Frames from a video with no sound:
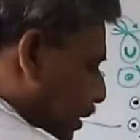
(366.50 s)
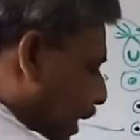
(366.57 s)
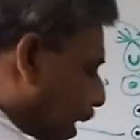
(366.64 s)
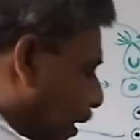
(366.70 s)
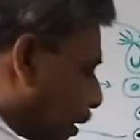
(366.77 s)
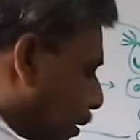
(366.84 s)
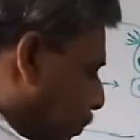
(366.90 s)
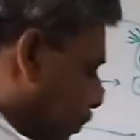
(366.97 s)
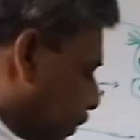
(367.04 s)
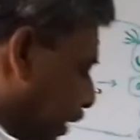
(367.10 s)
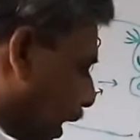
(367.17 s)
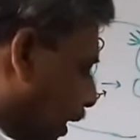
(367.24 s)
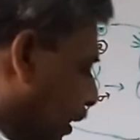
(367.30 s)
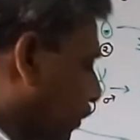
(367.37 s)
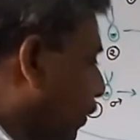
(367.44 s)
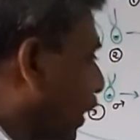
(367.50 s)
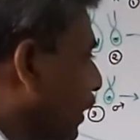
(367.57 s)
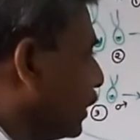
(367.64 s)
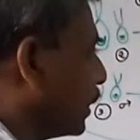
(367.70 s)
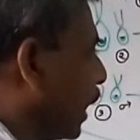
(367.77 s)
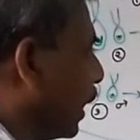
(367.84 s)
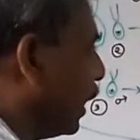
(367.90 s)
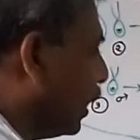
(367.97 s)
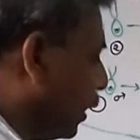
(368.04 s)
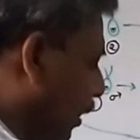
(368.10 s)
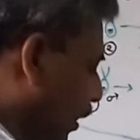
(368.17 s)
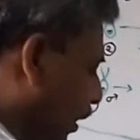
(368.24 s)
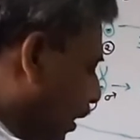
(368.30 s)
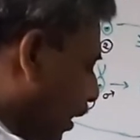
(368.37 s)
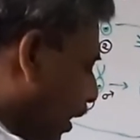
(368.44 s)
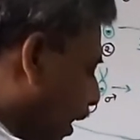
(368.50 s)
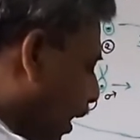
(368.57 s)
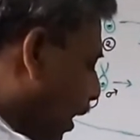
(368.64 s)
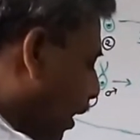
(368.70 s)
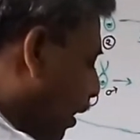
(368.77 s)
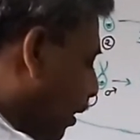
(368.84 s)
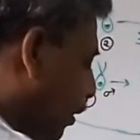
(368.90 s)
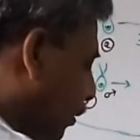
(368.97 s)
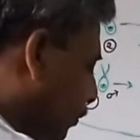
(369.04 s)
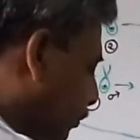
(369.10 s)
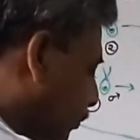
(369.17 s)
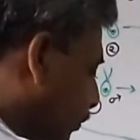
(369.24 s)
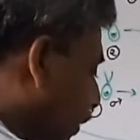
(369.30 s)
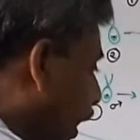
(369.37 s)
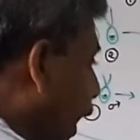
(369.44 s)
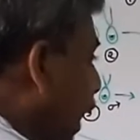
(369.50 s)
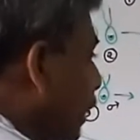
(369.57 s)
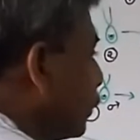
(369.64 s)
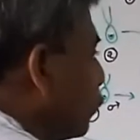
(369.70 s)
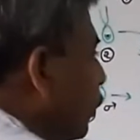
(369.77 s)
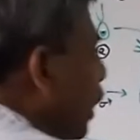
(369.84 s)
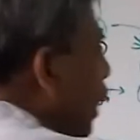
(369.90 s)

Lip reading: by side. As we are seeing,